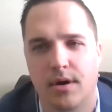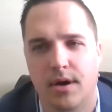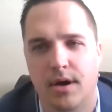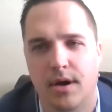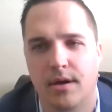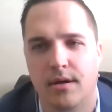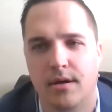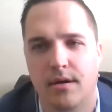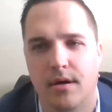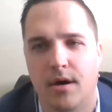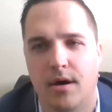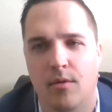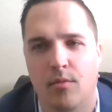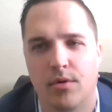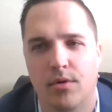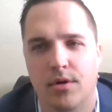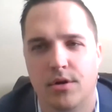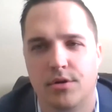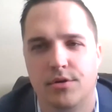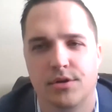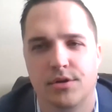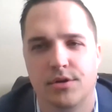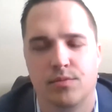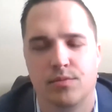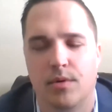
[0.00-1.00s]
I want
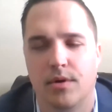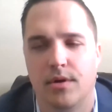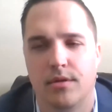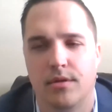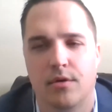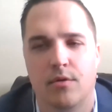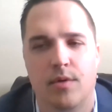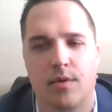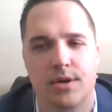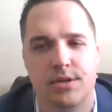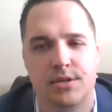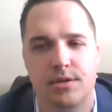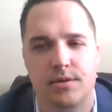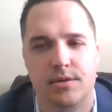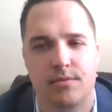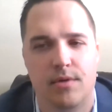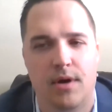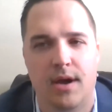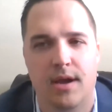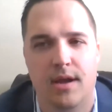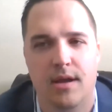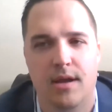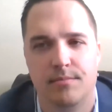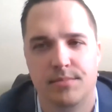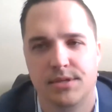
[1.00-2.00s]
to address one other question.
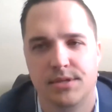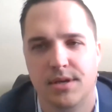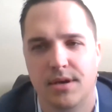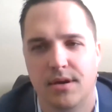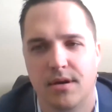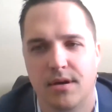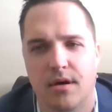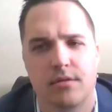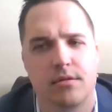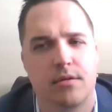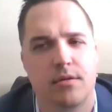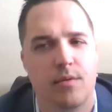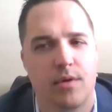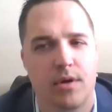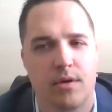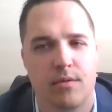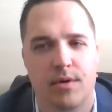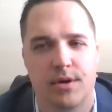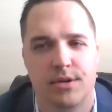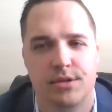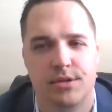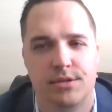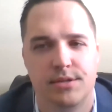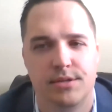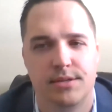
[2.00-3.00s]
I am seeing ongoing
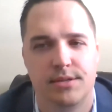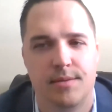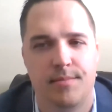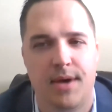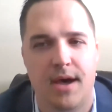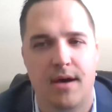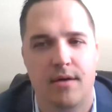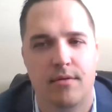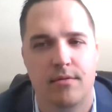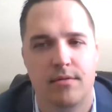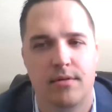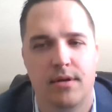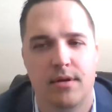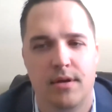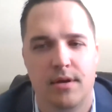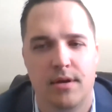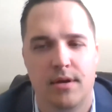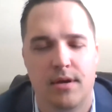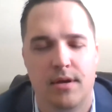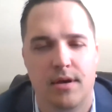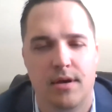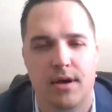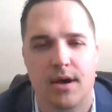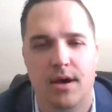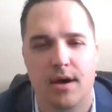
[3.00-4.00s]
questions about
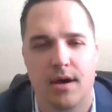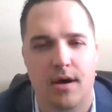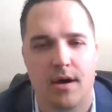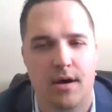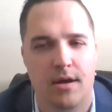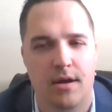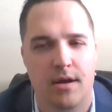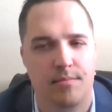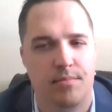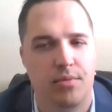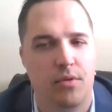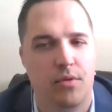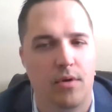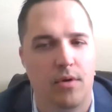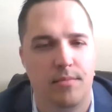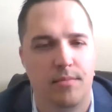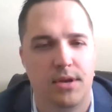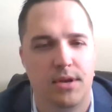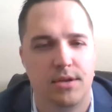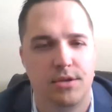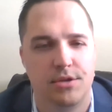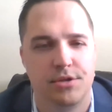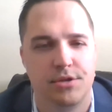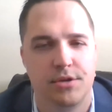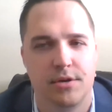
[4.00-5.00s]

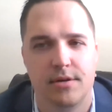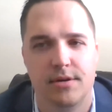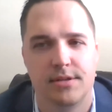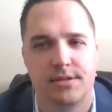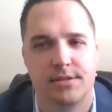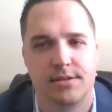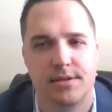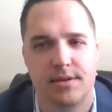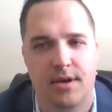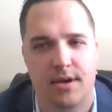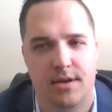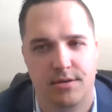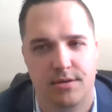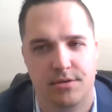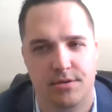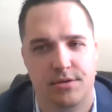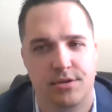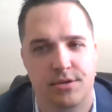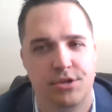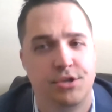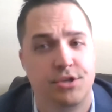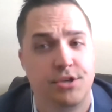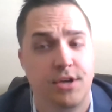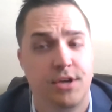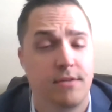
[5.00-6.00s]
unemployment insurance, and
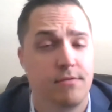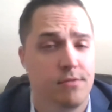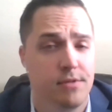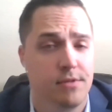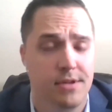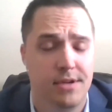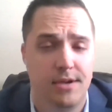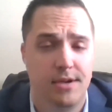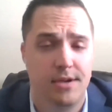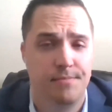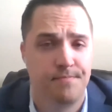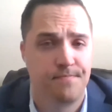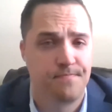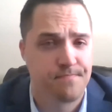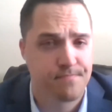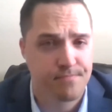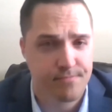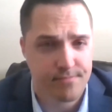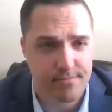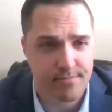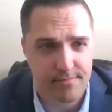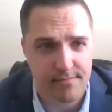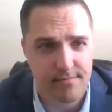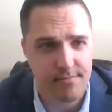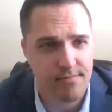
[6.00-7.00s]
just generally,
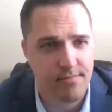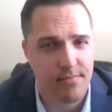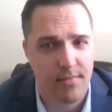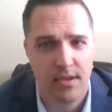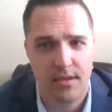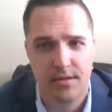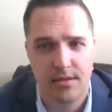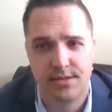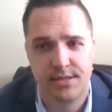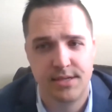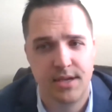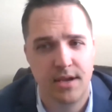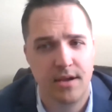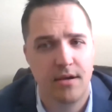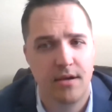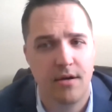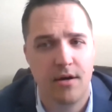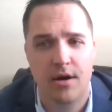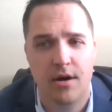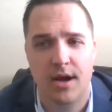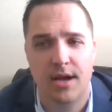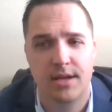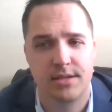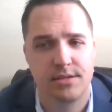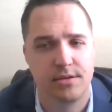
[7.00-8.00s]

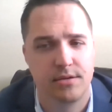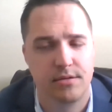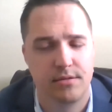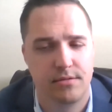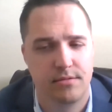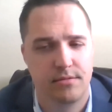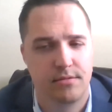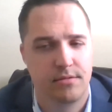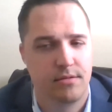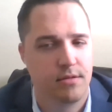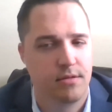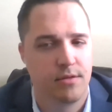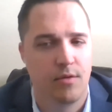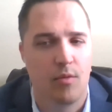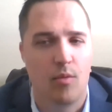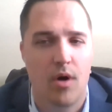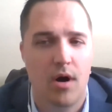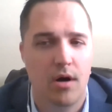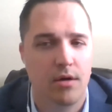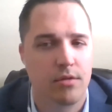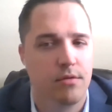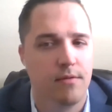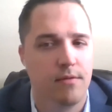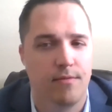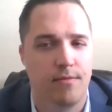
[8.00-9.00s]
C.A.R. has the
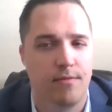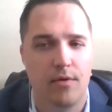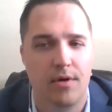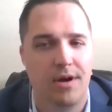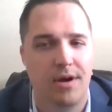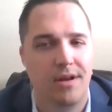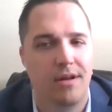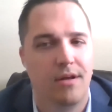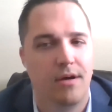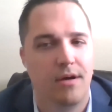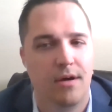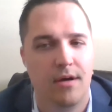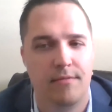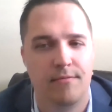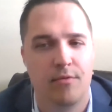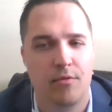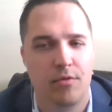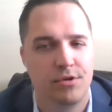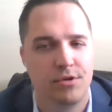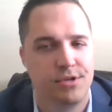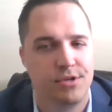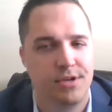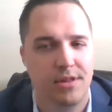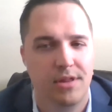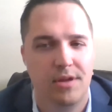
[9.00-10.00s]
walkthrough for it.
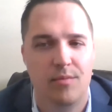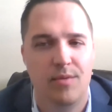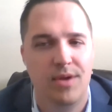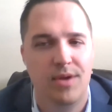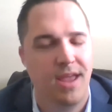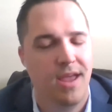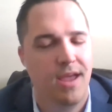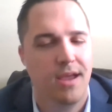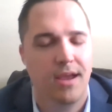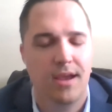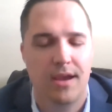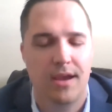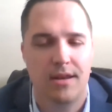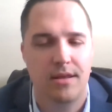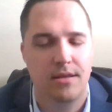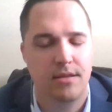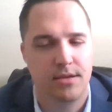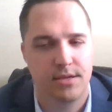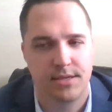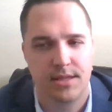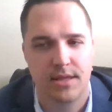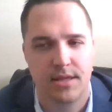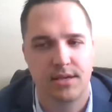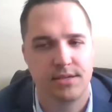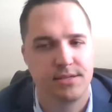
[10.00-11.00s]
Unfortunately, we can't get
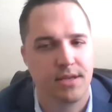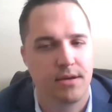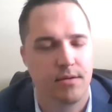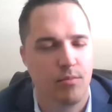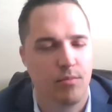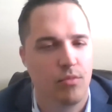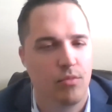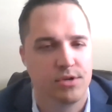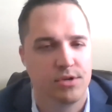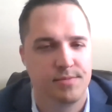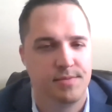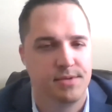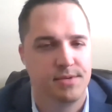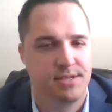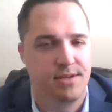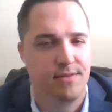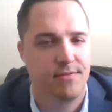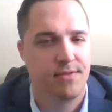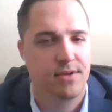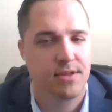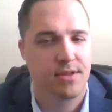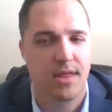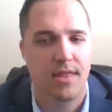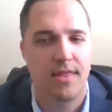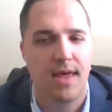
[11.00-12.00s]
into things that are more
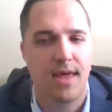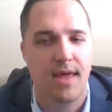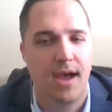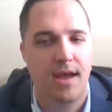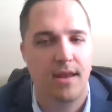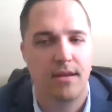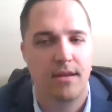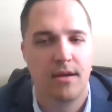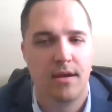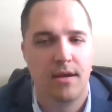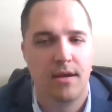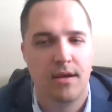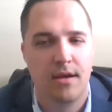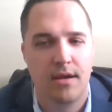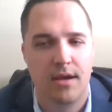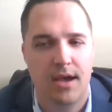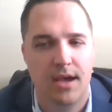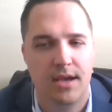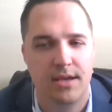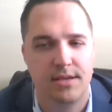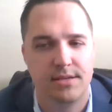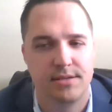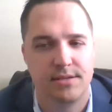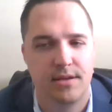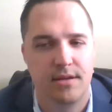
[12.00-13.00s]
specific than that,
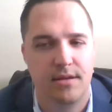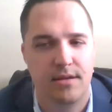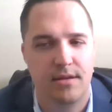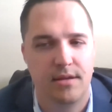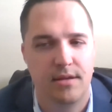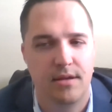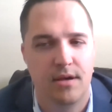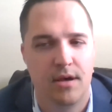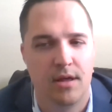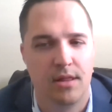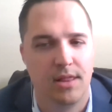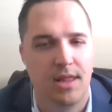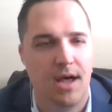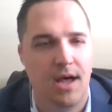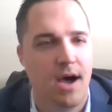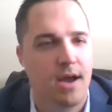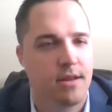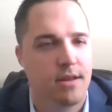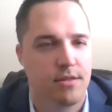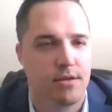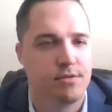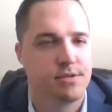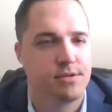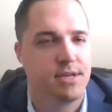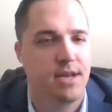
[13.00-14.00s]
as a lot
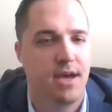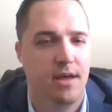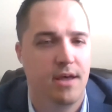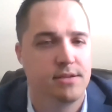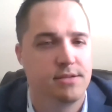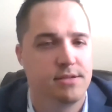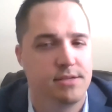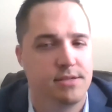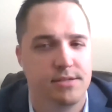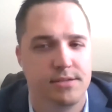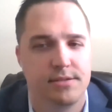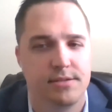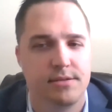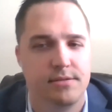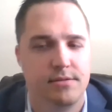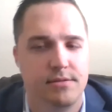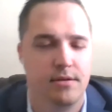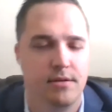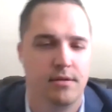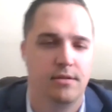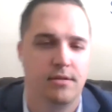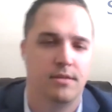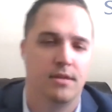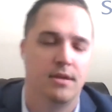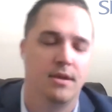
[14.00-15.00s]
of those analysis,
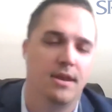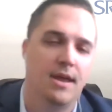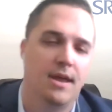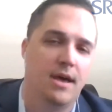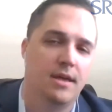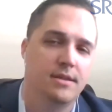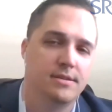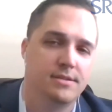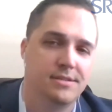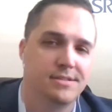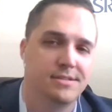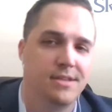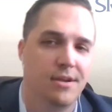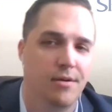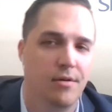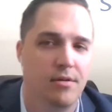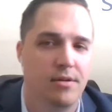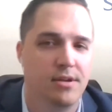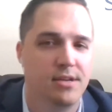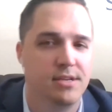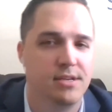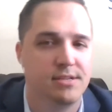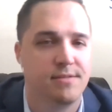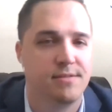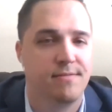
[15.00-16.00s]
the analysis there
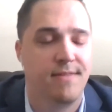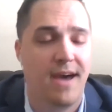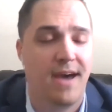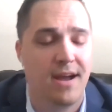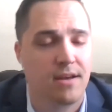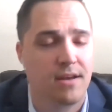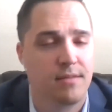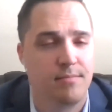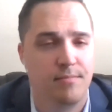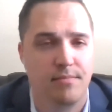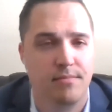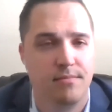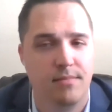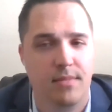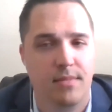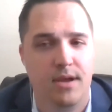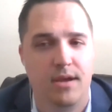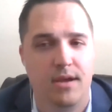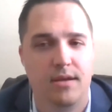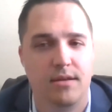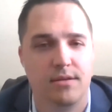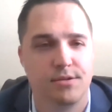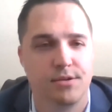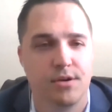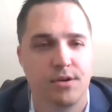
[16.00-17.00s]
is fact
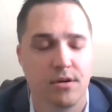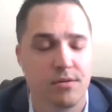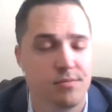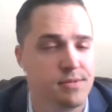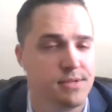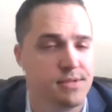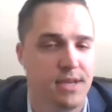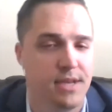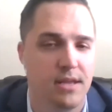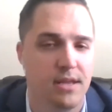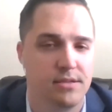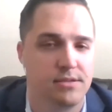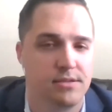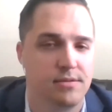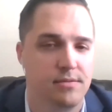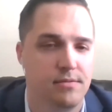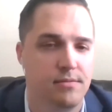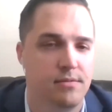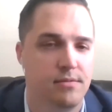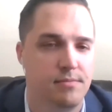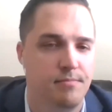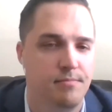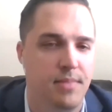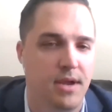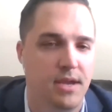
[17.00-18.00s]
and circumstance
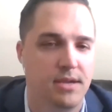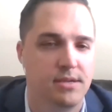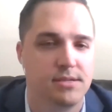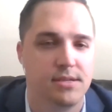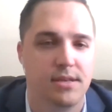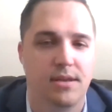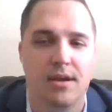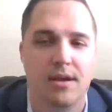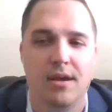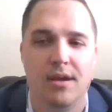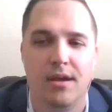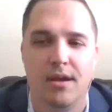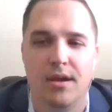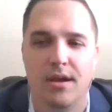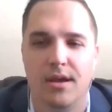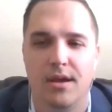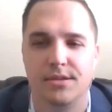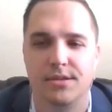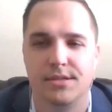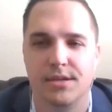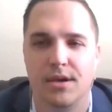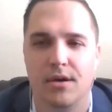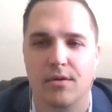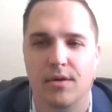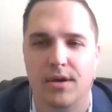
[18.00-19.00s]
based,
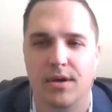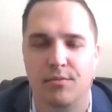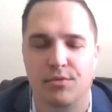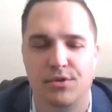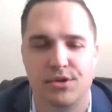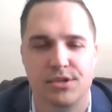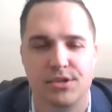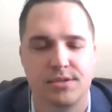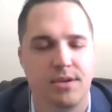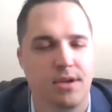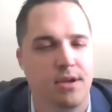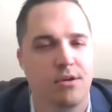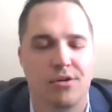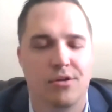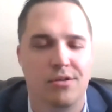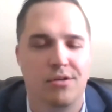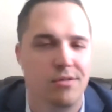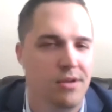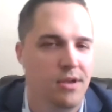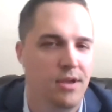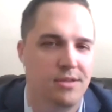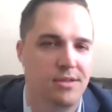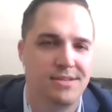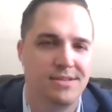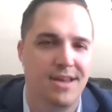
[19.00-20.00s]
and so
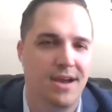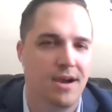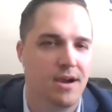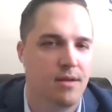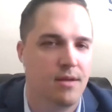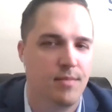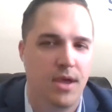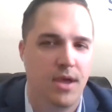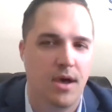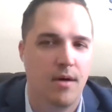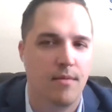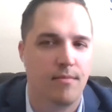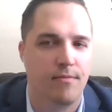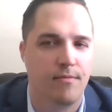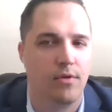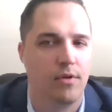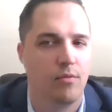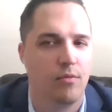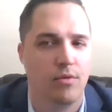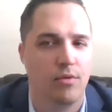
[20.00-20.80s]
it's not going to be helpful.